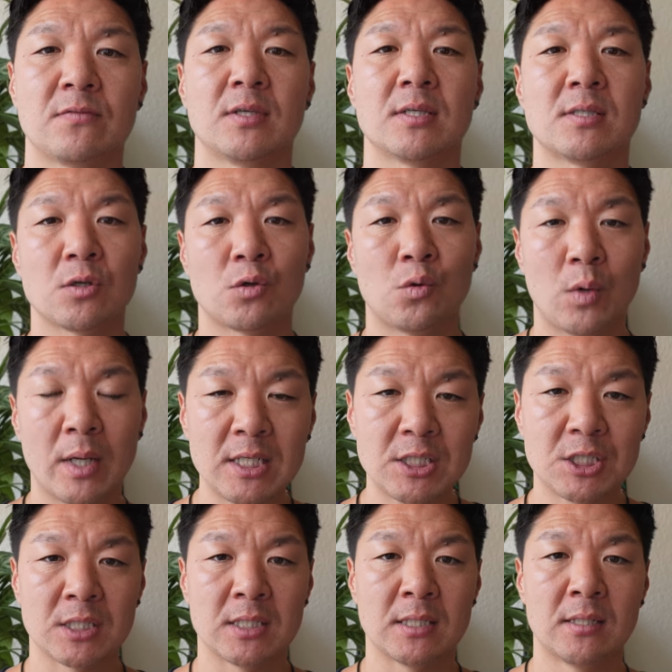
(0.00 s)
of this
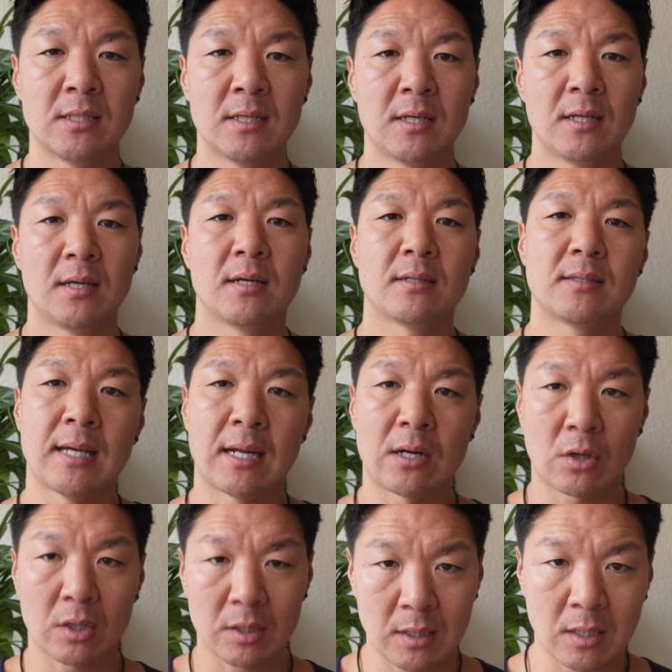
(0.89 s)
equation
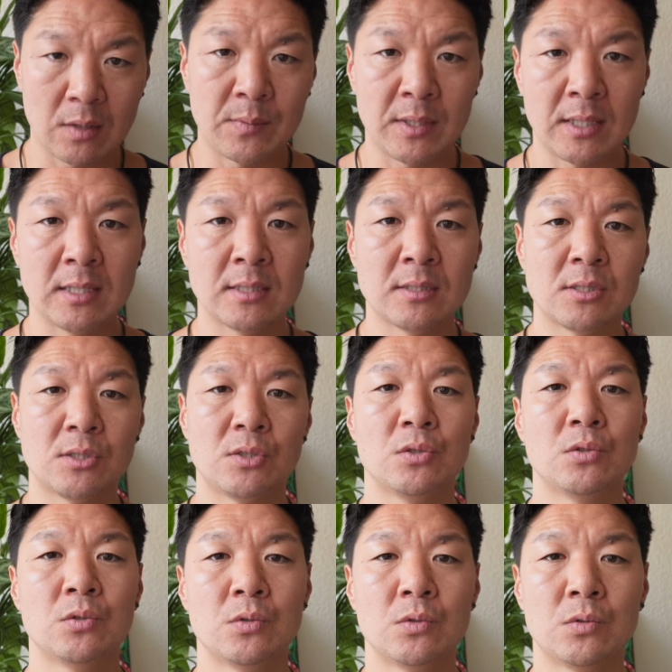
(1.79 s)
that are coming
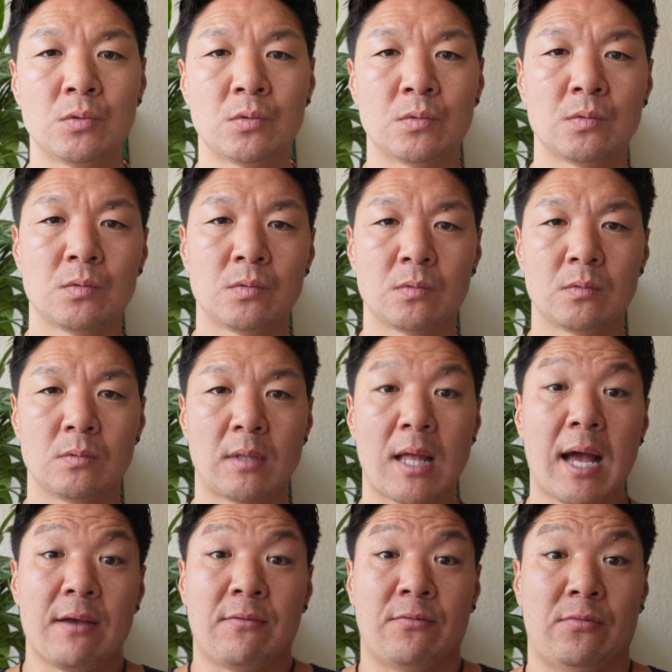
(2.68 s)
into
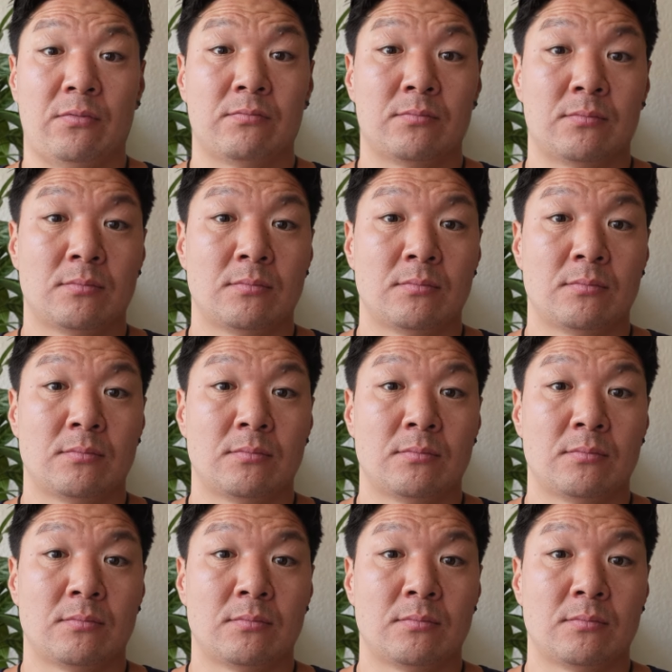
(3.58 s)
life